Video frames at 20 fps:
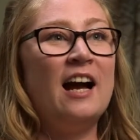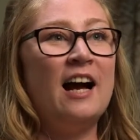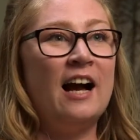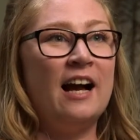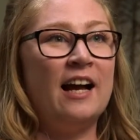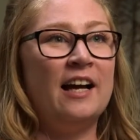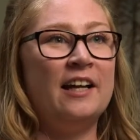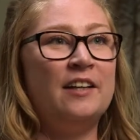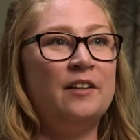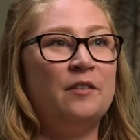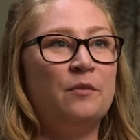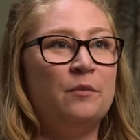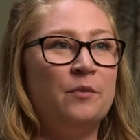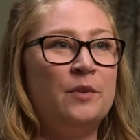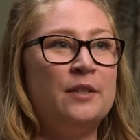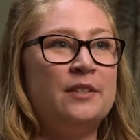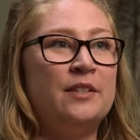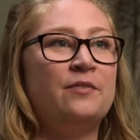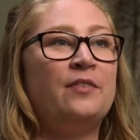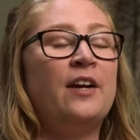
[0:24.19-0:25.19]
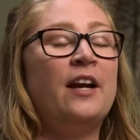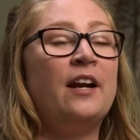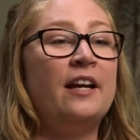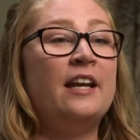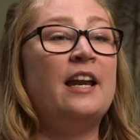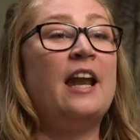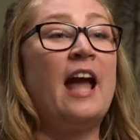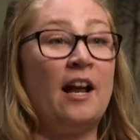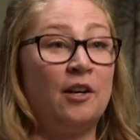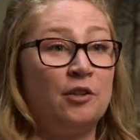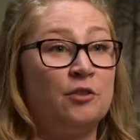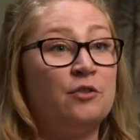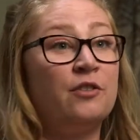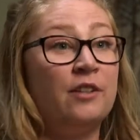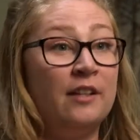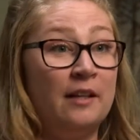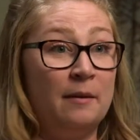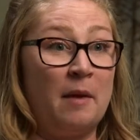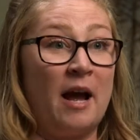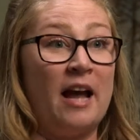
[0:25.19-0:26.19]
I was very
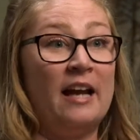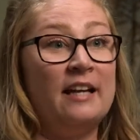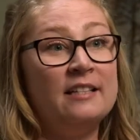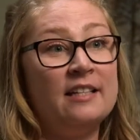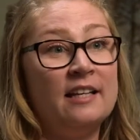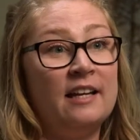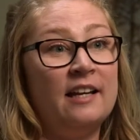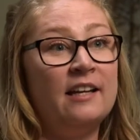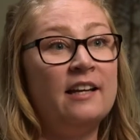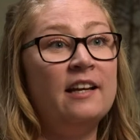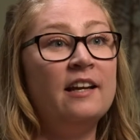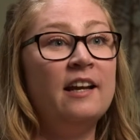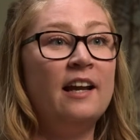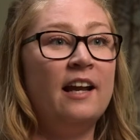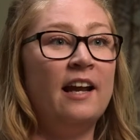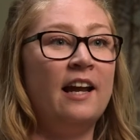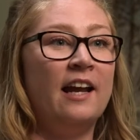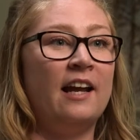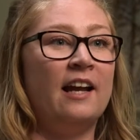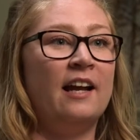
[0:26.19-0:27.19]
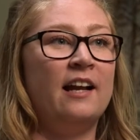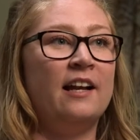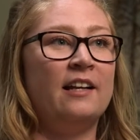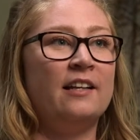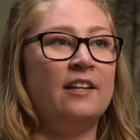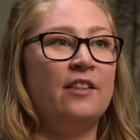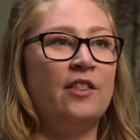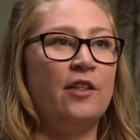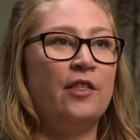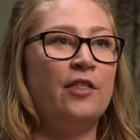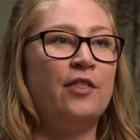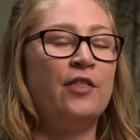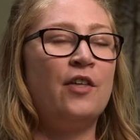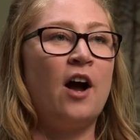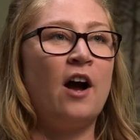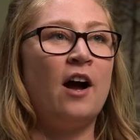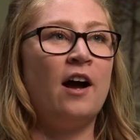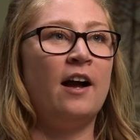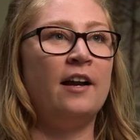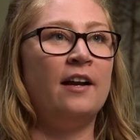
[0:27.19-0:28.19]
naturally minded. And the
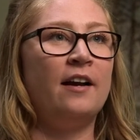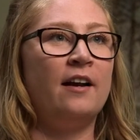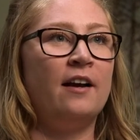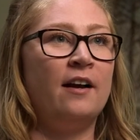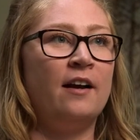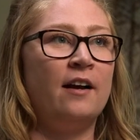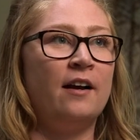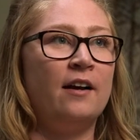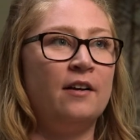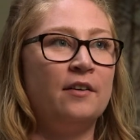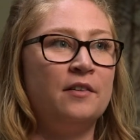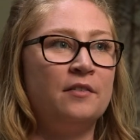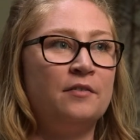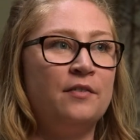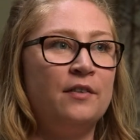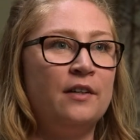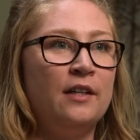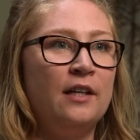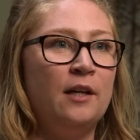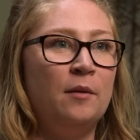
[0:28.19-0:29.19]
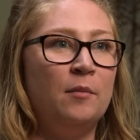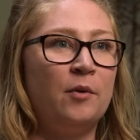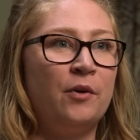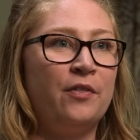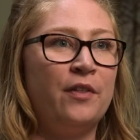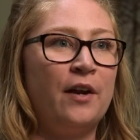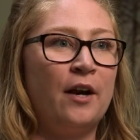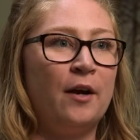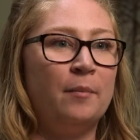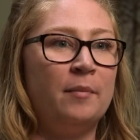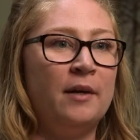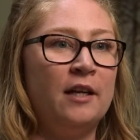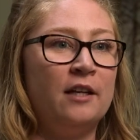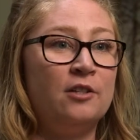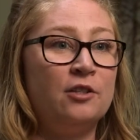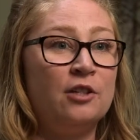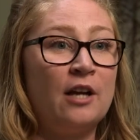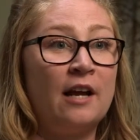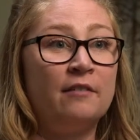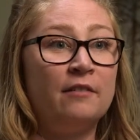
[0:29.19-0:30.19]
thought of chemotherapy in
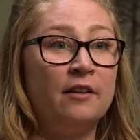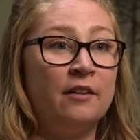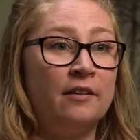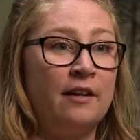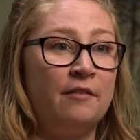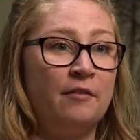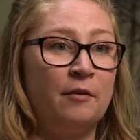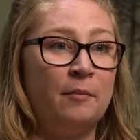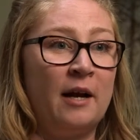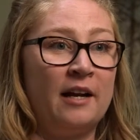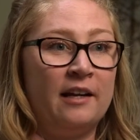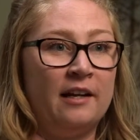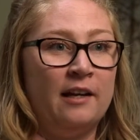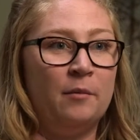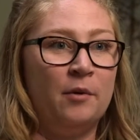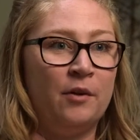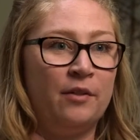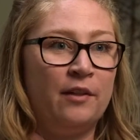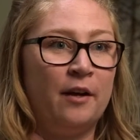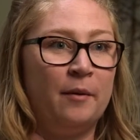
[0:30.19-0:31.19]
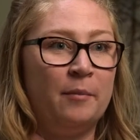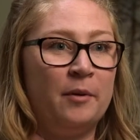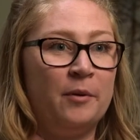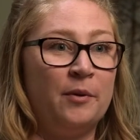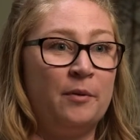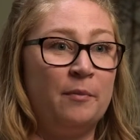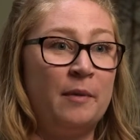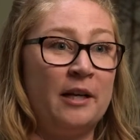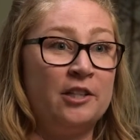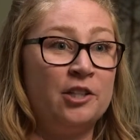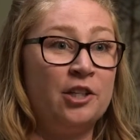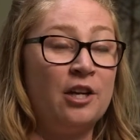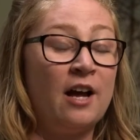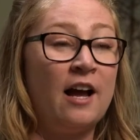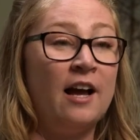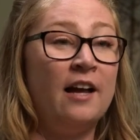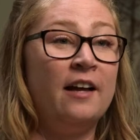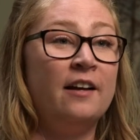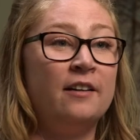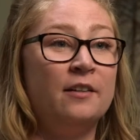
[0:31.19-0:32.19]
general, never mind chemotherapy with my
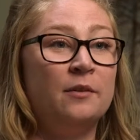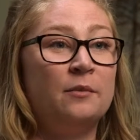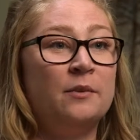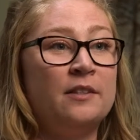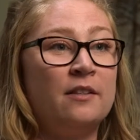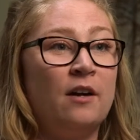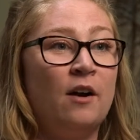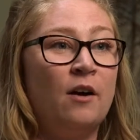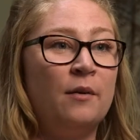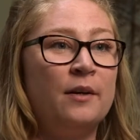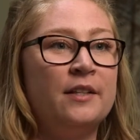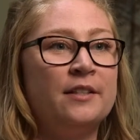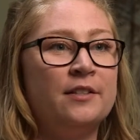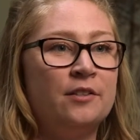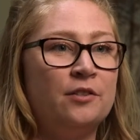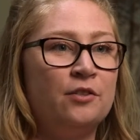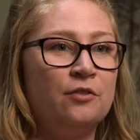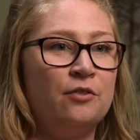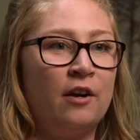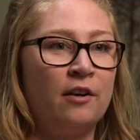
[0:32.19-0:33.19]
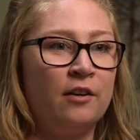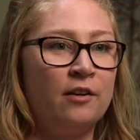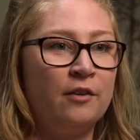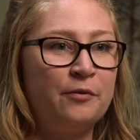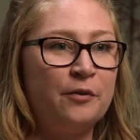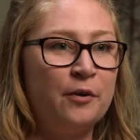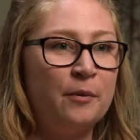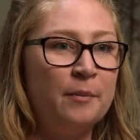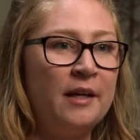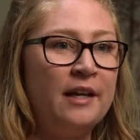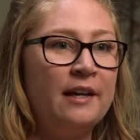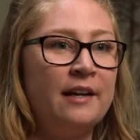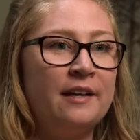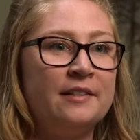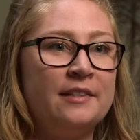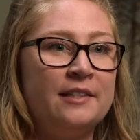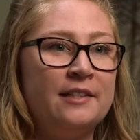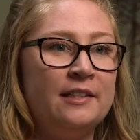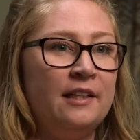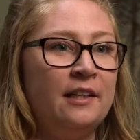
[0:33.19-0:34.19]
child, was always the struggle for me.
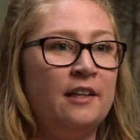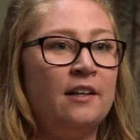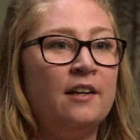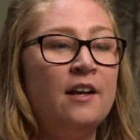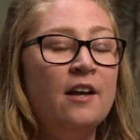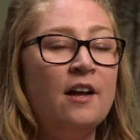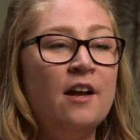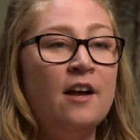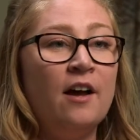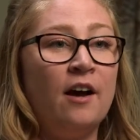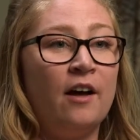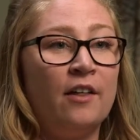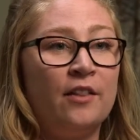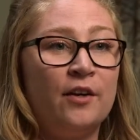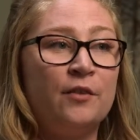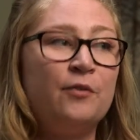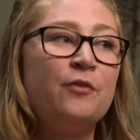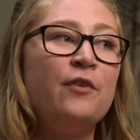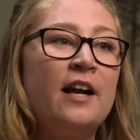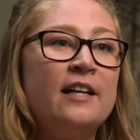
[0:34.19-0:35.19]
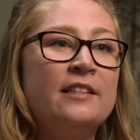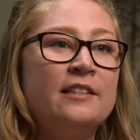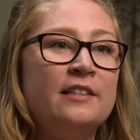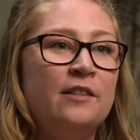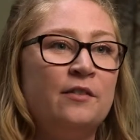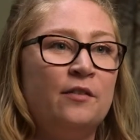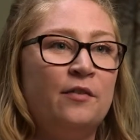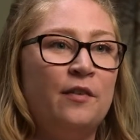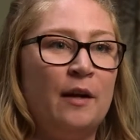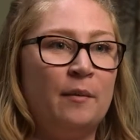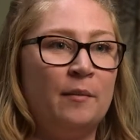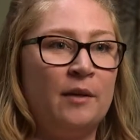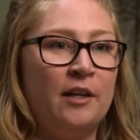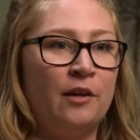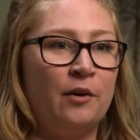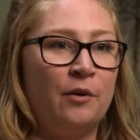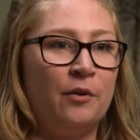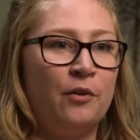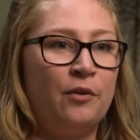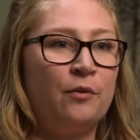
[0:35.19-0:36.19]
I'd seen other friends and family
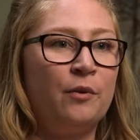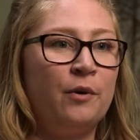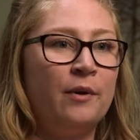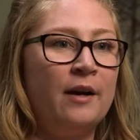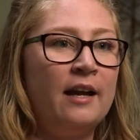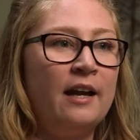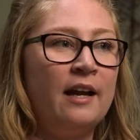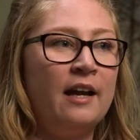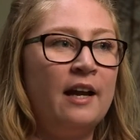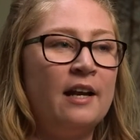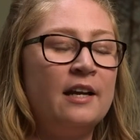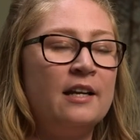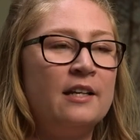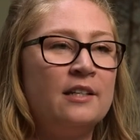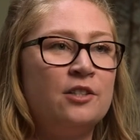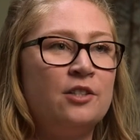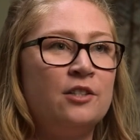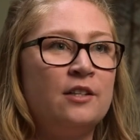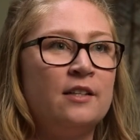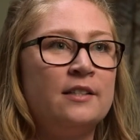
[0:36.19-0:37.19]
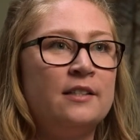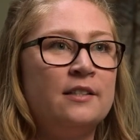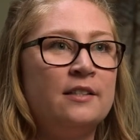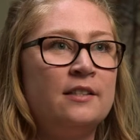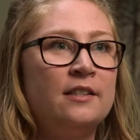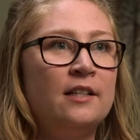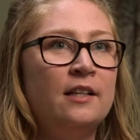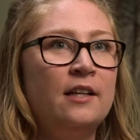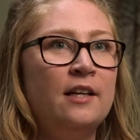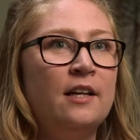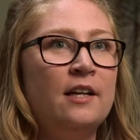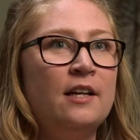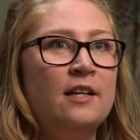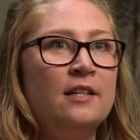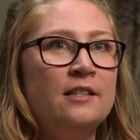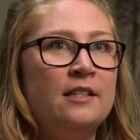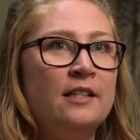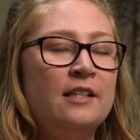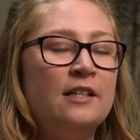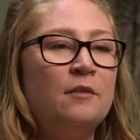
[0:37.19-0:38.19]
go through it, and it just
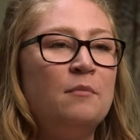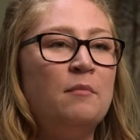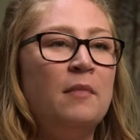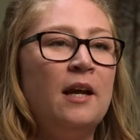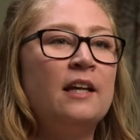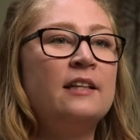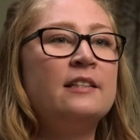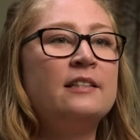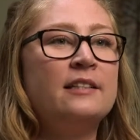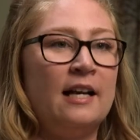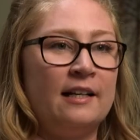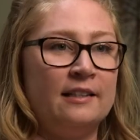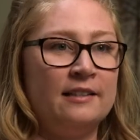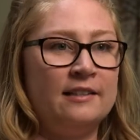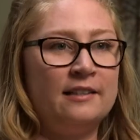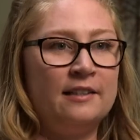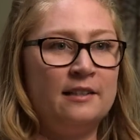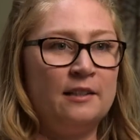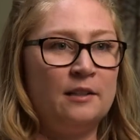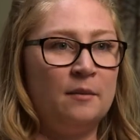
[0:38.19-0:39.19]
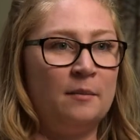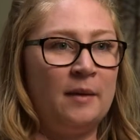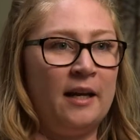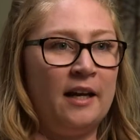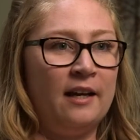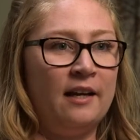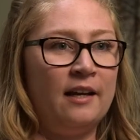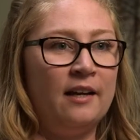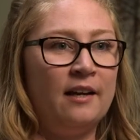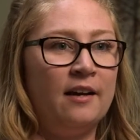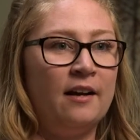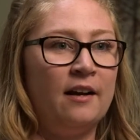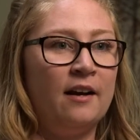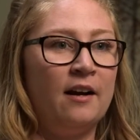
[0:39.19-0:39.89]
didn't make sense to me